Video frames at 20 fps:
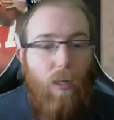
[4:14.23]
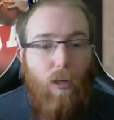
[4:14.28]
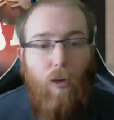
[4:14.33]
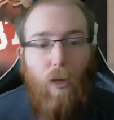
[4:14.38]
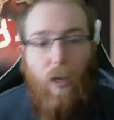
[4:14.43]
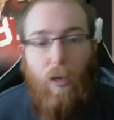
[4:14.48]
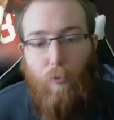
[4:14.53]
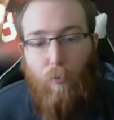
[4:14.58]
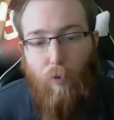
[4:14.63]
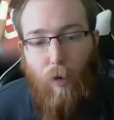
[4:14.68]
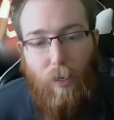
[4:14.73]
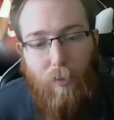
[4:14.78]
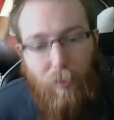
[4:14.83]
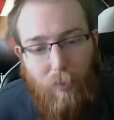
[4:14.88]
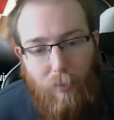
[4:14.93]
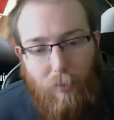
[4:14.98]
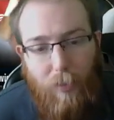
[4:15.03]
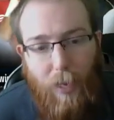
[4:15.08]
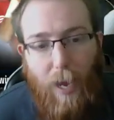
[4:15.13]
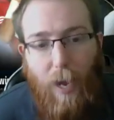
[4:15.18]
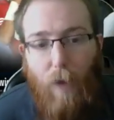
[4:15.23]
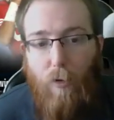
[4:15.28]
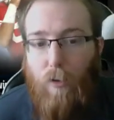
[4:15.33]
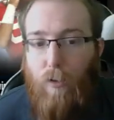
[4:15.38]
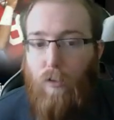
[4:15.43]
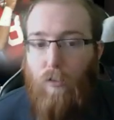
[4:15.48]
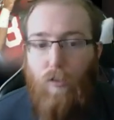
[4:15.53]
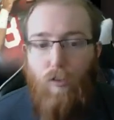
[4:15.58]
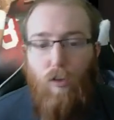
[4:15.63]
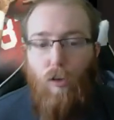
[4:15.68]
you get your prices down
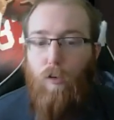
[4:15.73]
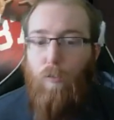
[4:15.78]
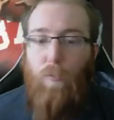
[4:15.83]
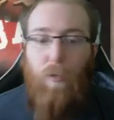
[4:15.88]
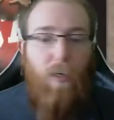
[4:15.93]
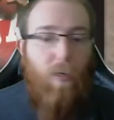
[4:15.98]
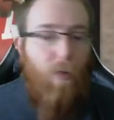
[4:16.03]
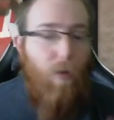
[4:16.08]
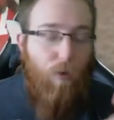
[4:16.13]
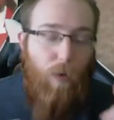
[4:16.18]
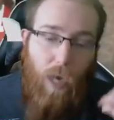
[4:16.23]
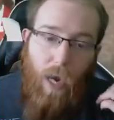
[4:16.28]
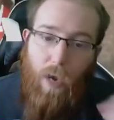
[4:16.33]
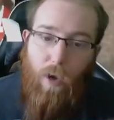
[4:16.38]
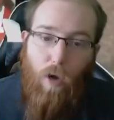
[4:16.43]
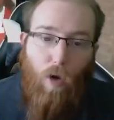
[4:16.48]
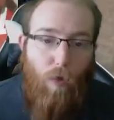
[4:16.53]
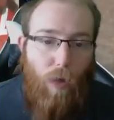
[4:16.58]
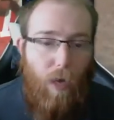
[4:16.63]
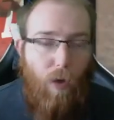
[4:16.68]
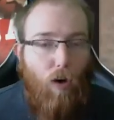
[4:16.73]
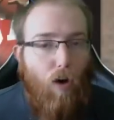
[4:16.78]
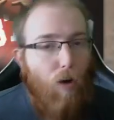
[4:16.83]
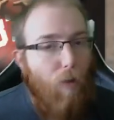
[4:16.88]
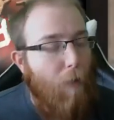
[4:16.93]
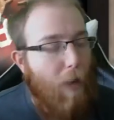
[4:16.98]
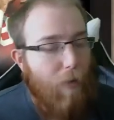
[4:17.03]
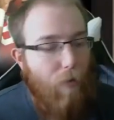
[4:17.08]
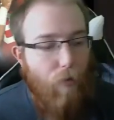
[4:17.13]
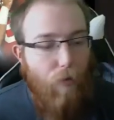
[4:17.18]
and you start being, okay, I know that
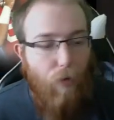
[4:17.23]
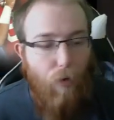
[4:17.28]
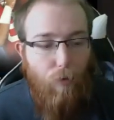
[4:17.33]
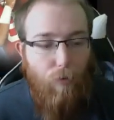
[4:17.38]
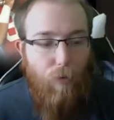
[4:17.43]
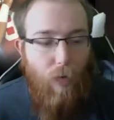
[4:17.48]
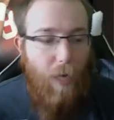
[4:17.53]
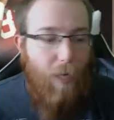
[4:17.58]
Carmichael goes,